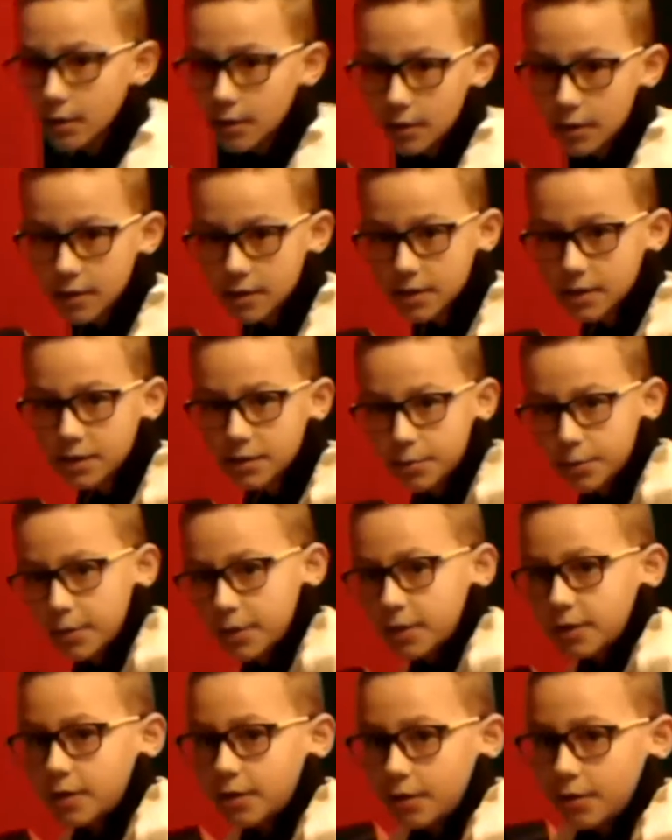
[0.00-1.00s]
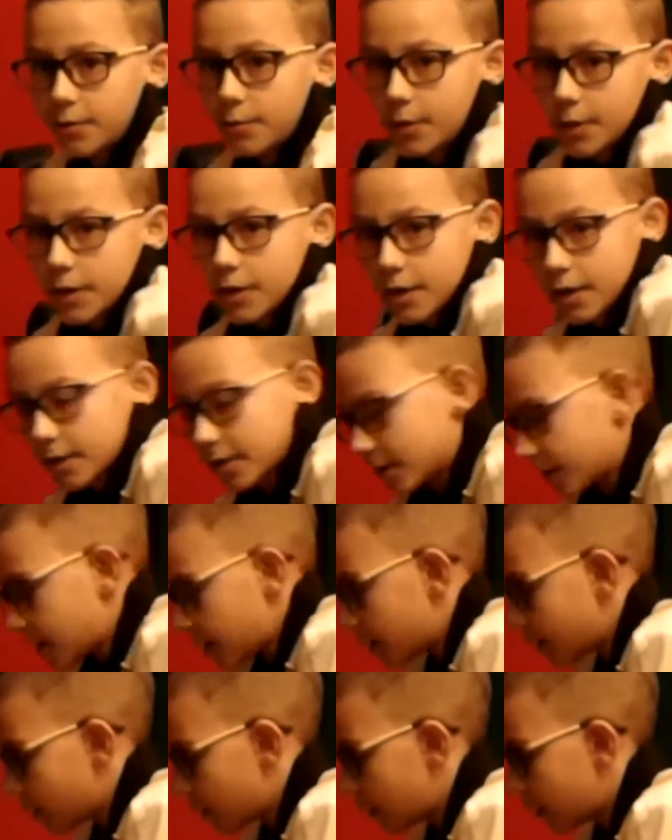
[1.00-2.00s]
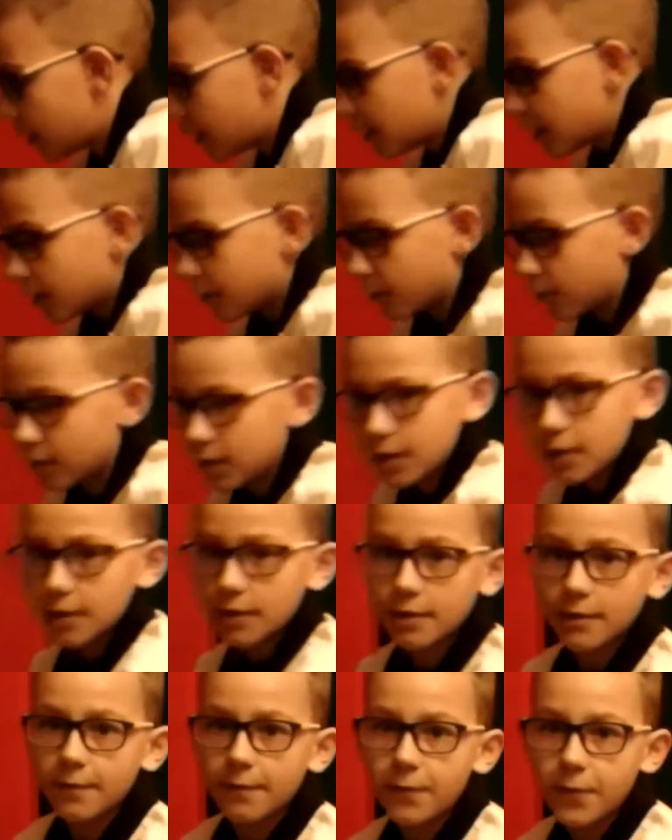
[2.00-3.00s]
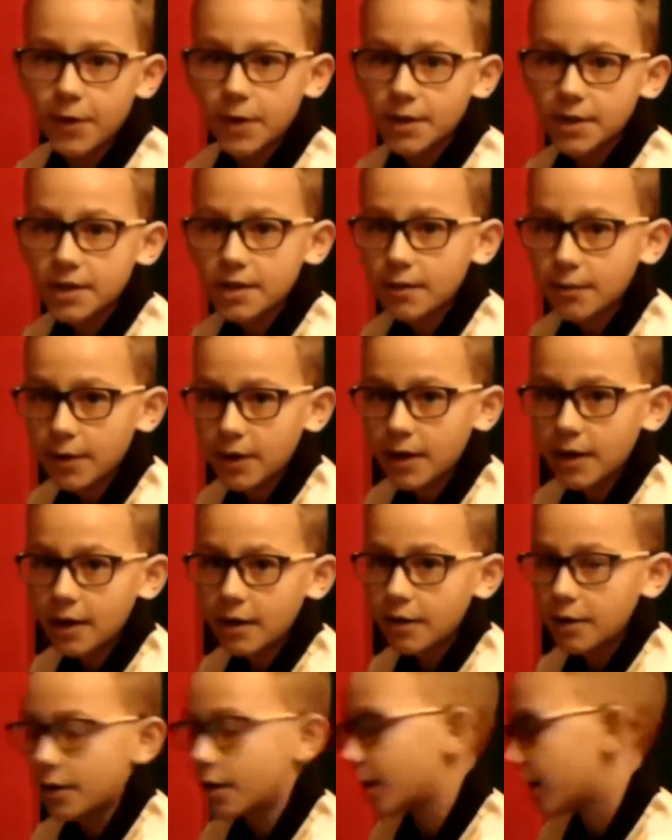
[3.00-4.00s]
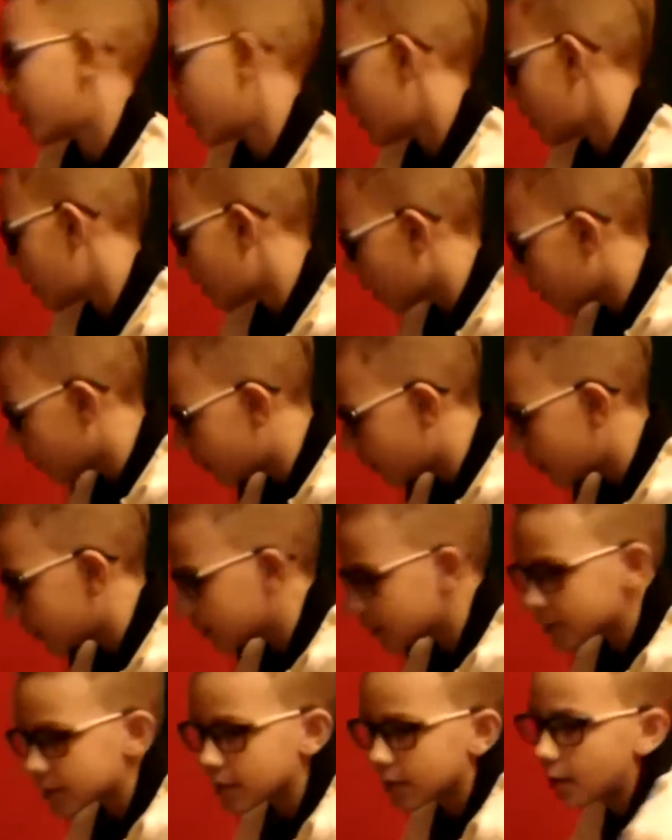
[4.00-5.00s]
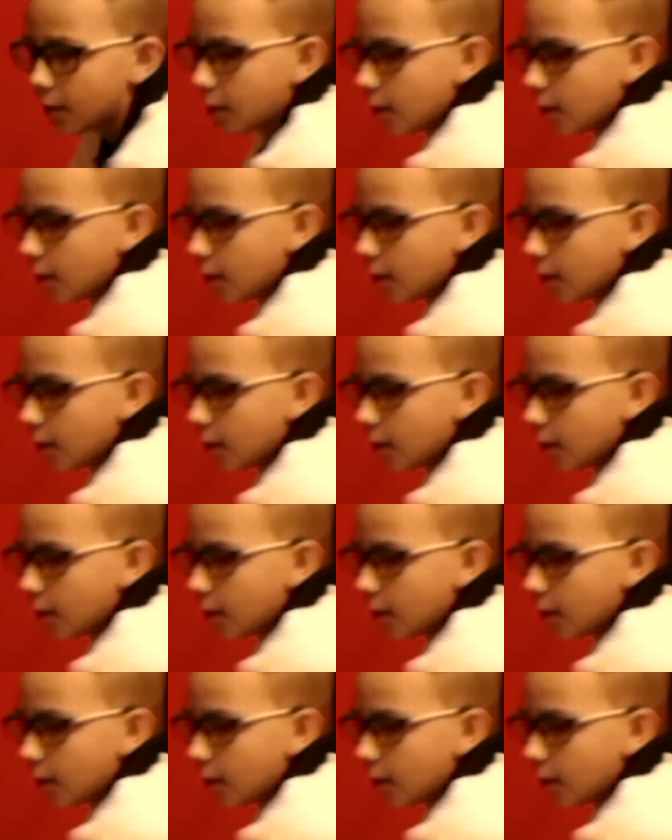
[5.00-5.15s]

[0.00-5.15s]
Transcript: this is where you want to get down. You want to get your elbows